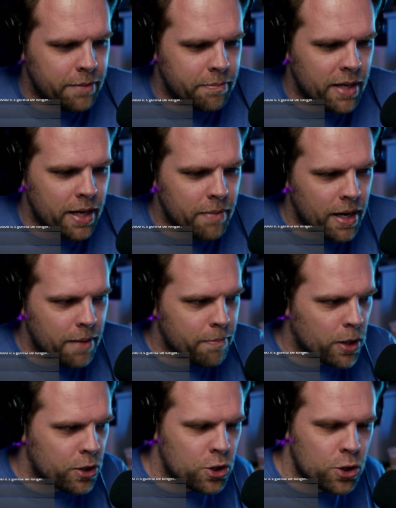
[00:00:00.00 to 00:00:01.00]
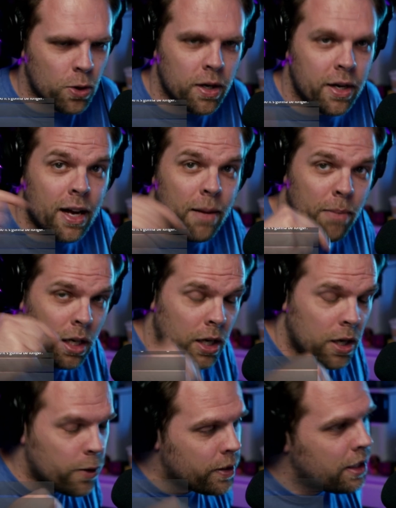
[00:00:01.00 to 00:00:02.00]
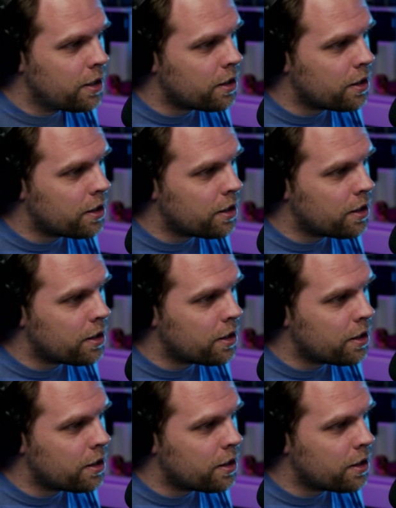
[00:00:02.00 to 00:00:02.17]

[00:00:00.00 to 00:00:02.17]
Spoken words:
my merch store down below.